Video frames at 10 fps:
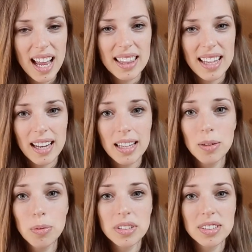that he
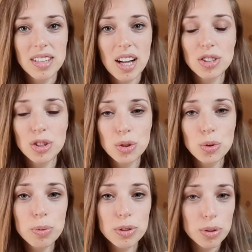was not
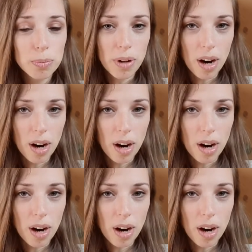super duper